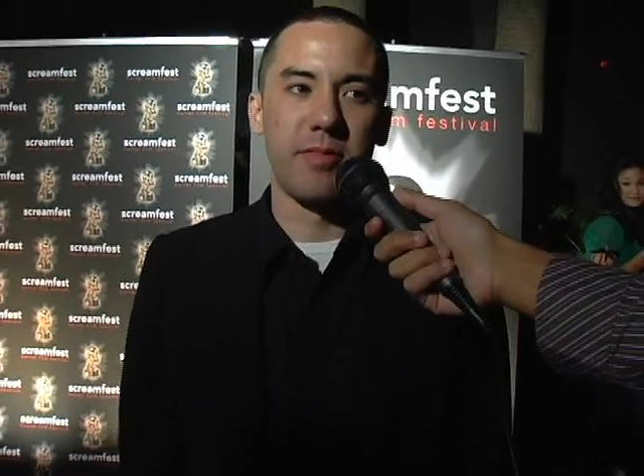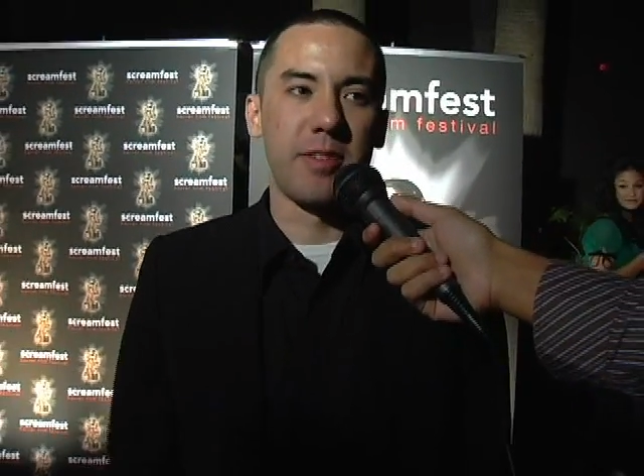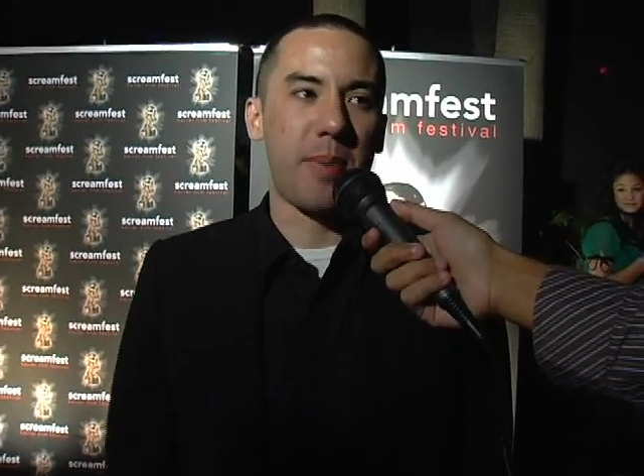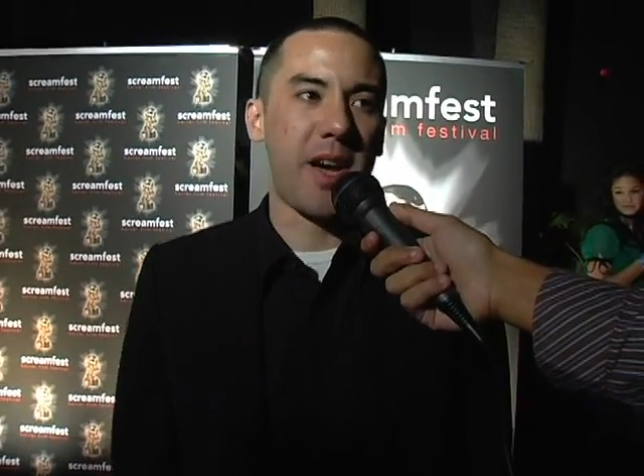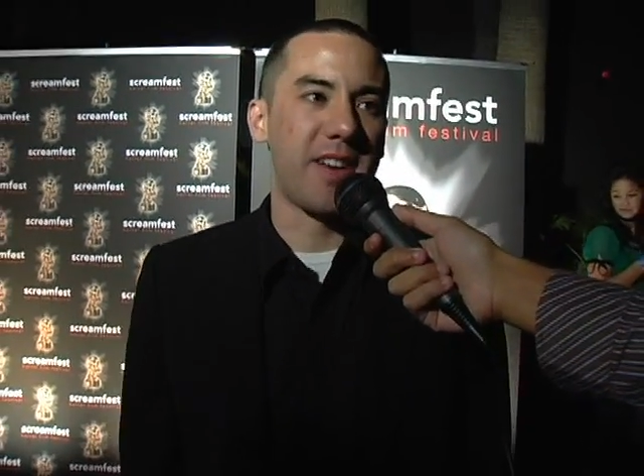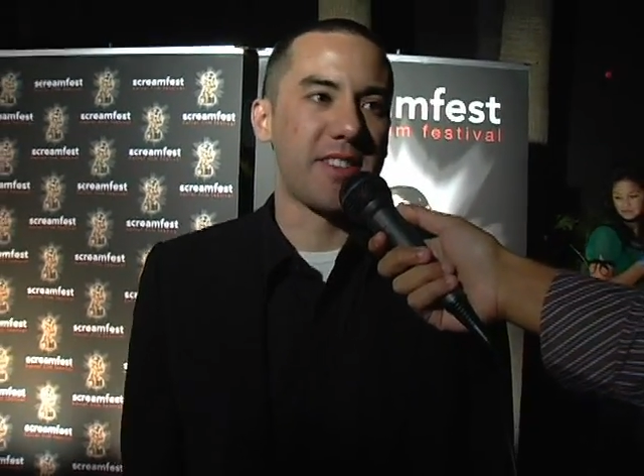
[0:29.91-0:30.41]

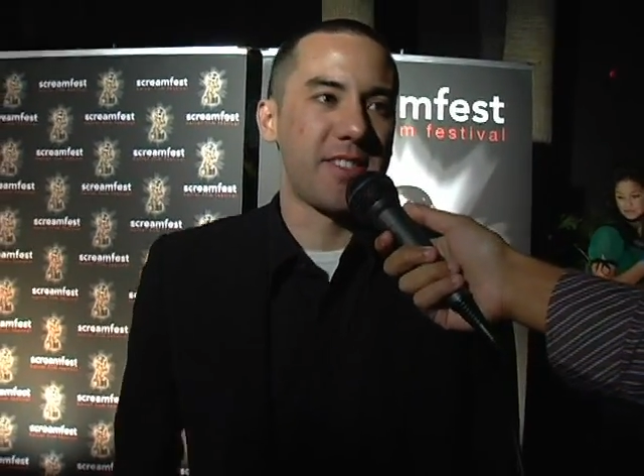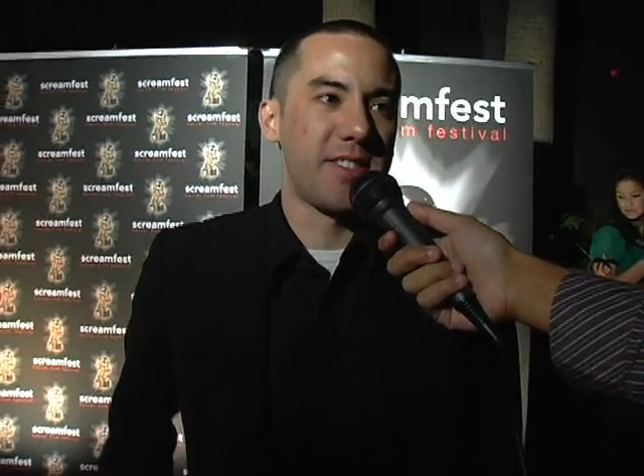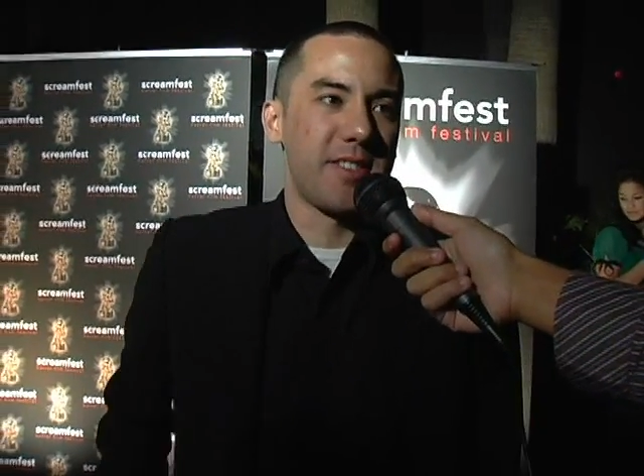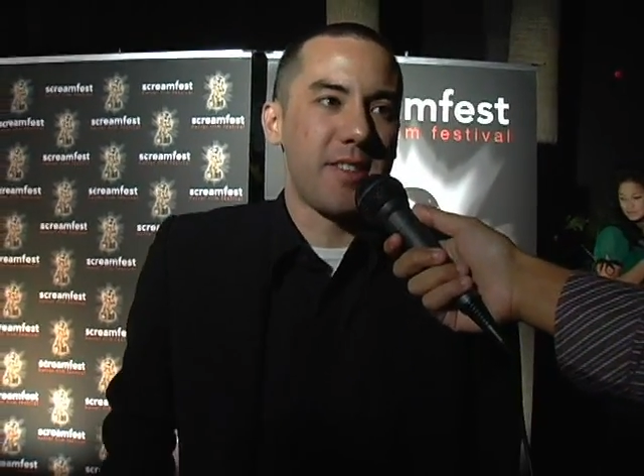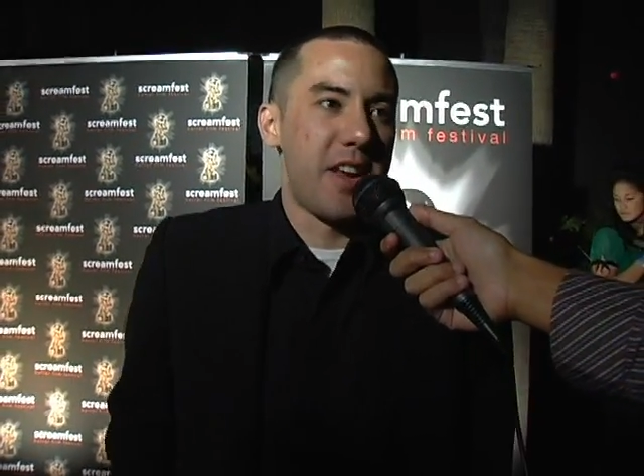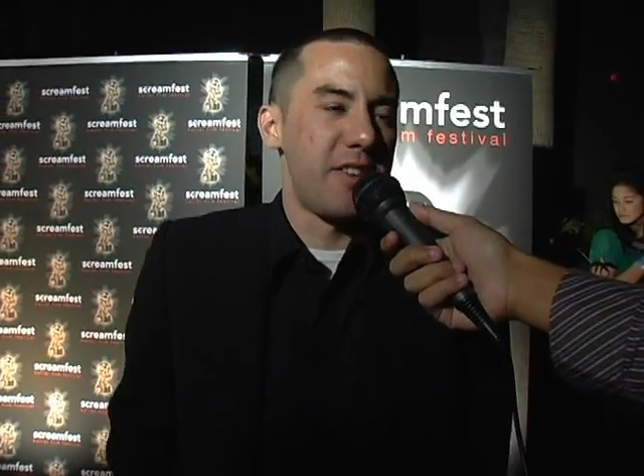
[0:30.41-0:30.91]
the
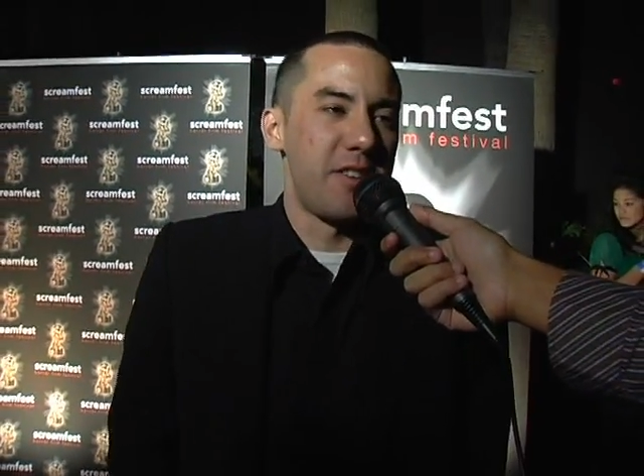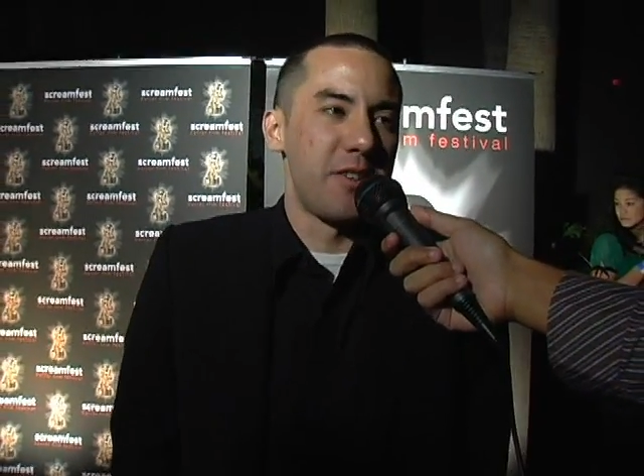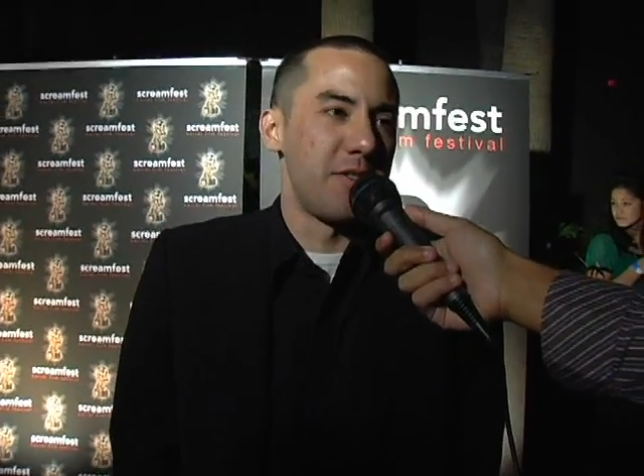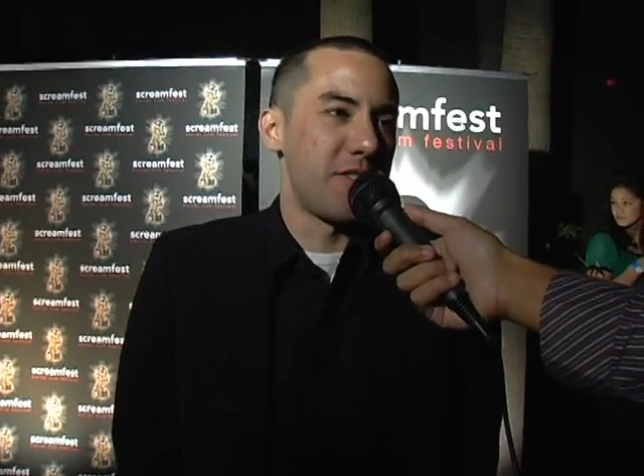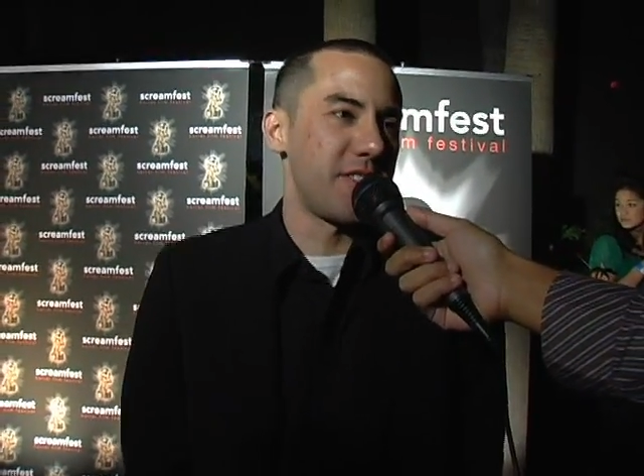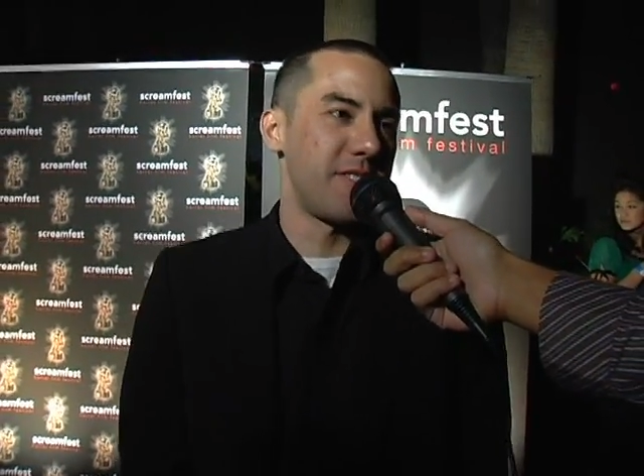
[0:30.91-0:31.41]
past 8
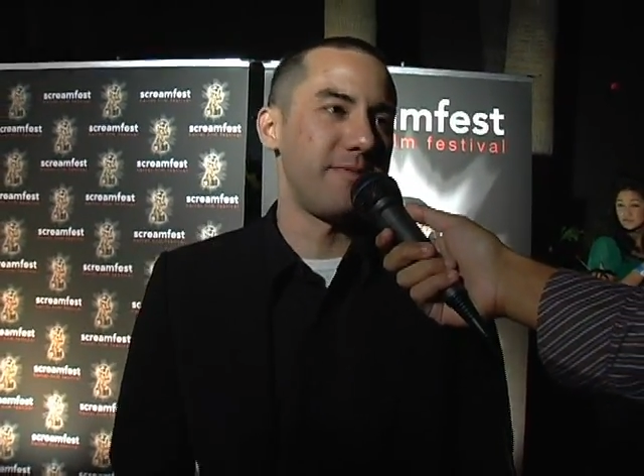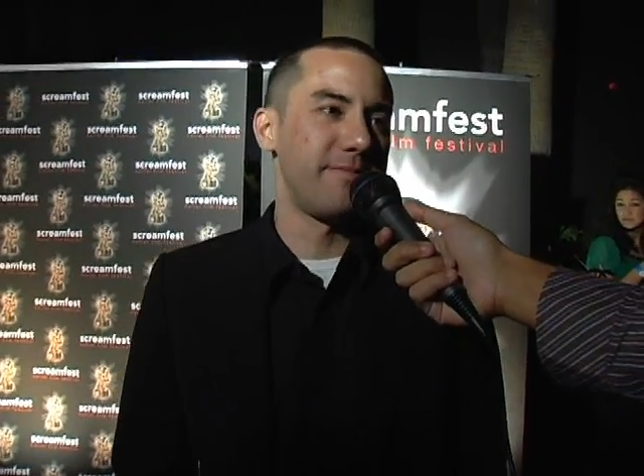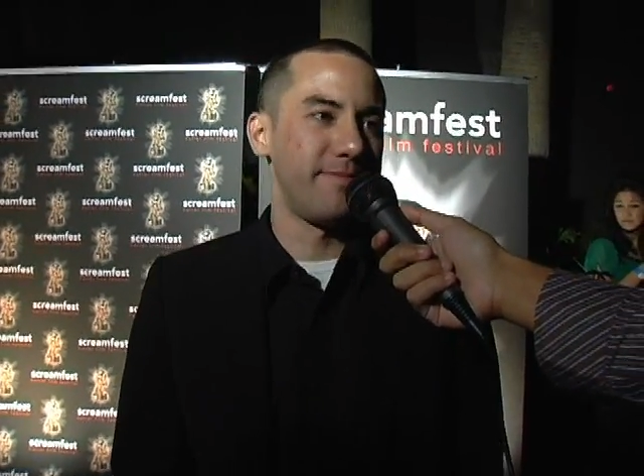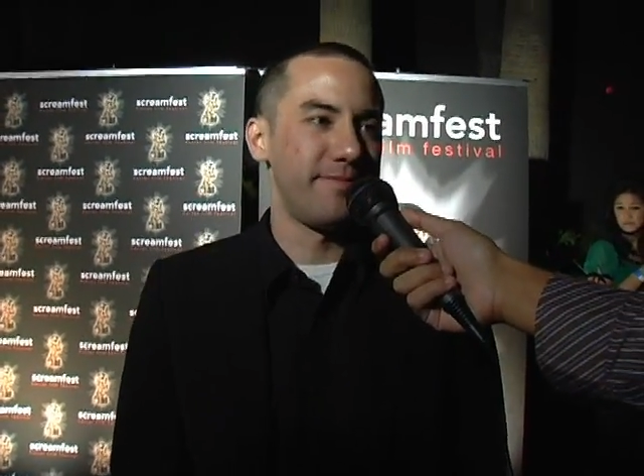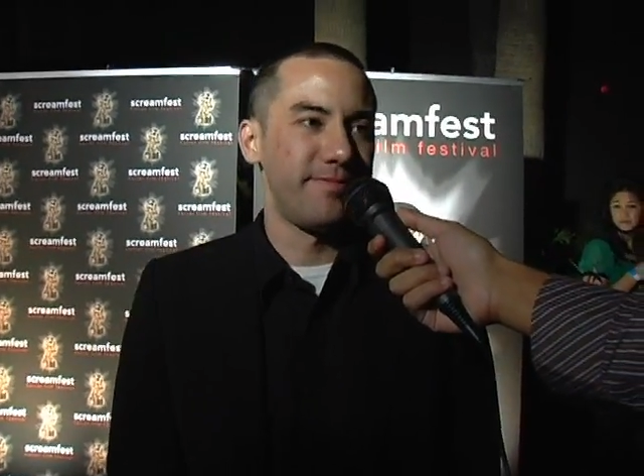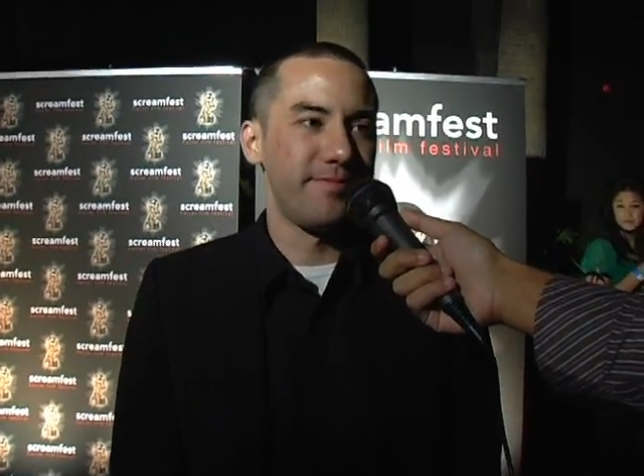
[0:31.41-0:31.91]
years.
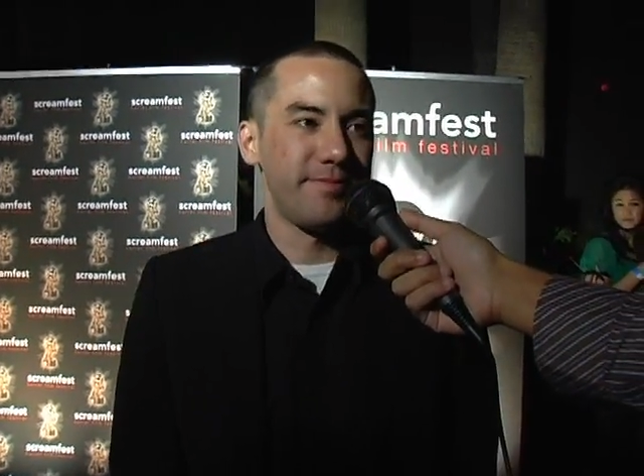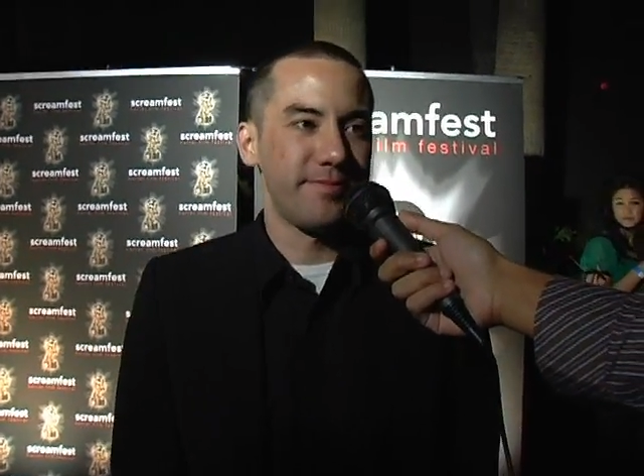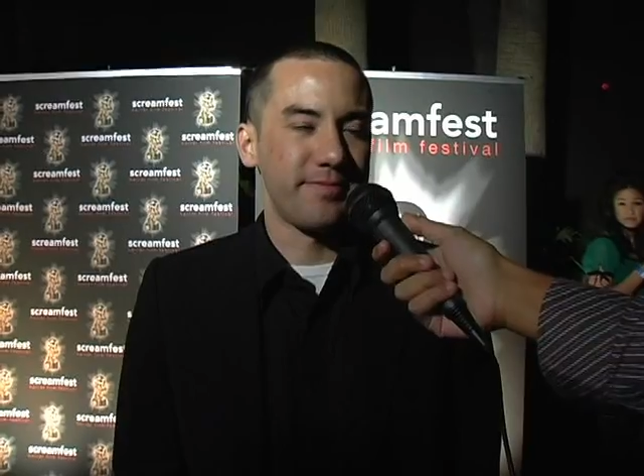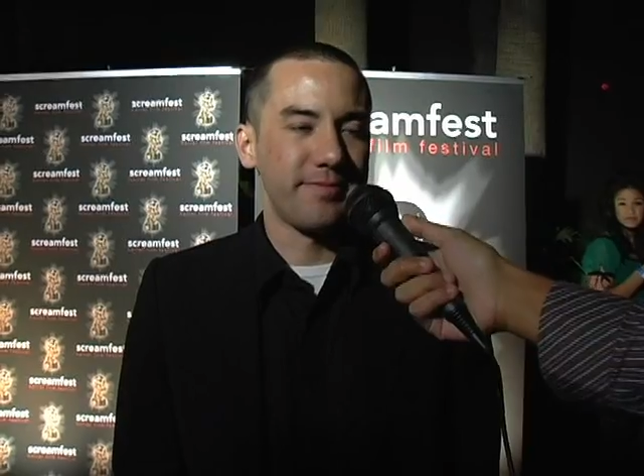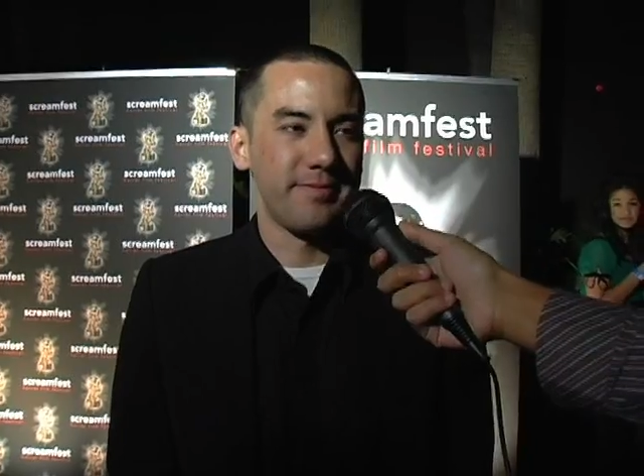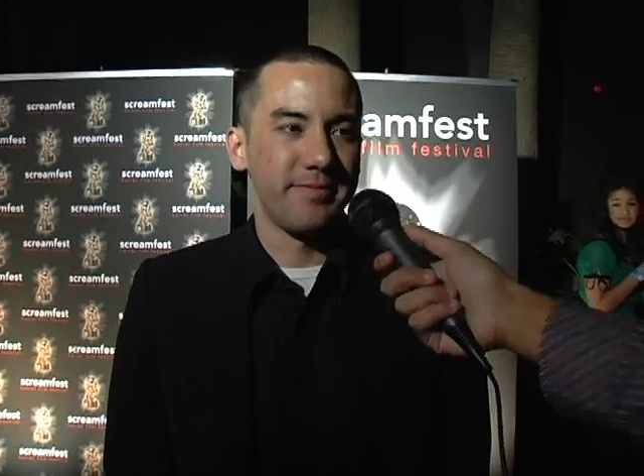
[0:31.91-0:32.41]

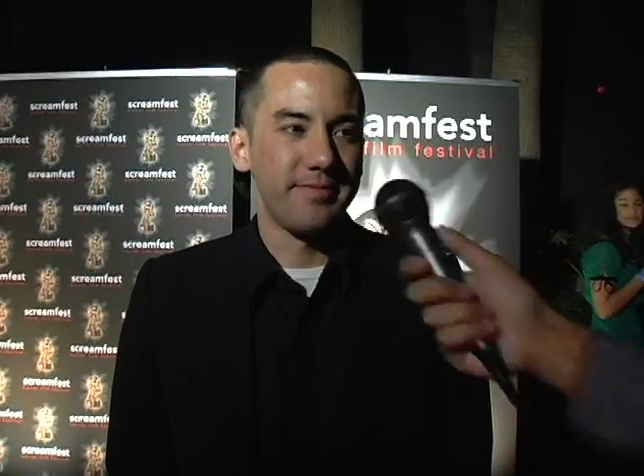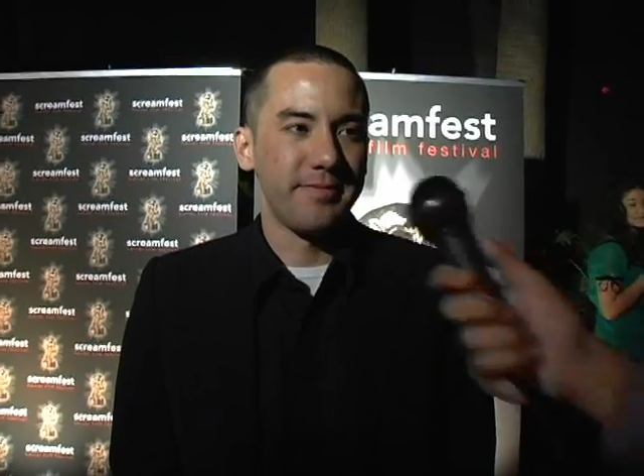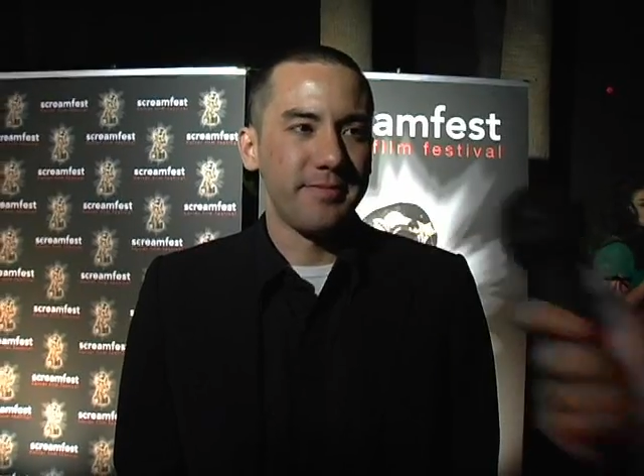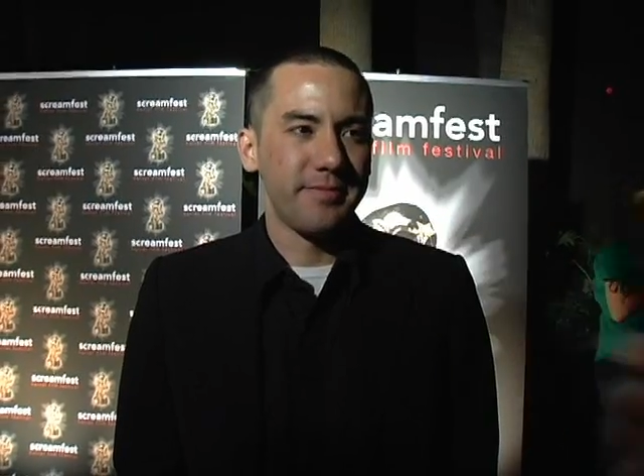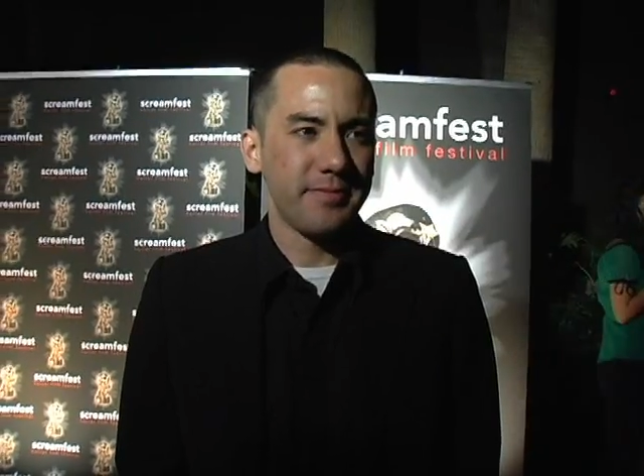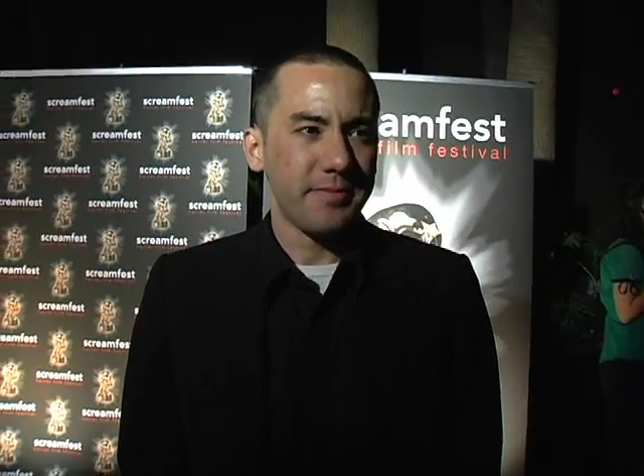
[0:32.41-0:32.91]
And